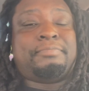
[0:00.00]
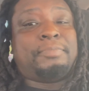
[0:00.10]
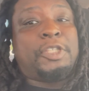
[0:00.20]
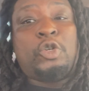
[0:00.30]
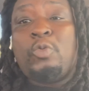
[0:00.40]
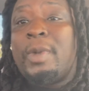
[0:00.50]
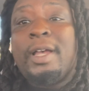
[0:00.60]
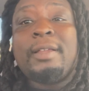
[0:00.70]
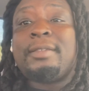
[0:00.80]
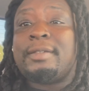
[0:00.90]
2
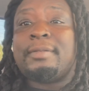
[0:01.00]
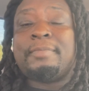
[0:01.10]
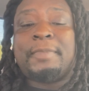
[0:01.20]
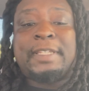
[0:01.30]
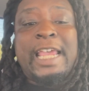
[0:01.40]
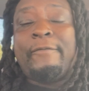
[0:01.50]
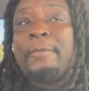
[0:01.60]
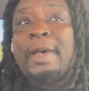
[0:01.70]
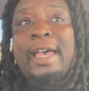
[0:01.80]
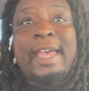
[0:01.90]
months. Save
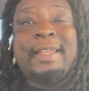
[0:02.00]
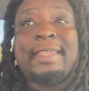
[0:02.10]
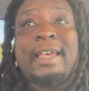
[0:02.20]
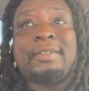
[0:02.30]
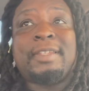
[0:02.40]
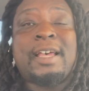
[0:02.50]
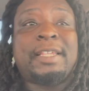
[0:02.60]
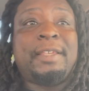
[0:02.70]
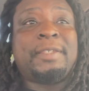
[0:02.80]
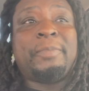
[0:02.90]
about $8,000,
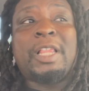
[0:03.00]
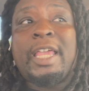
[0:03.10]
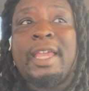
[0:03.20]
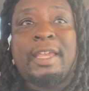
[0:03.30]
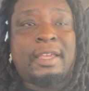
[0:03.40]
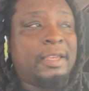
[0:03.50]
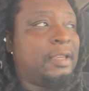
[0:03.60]
get some land.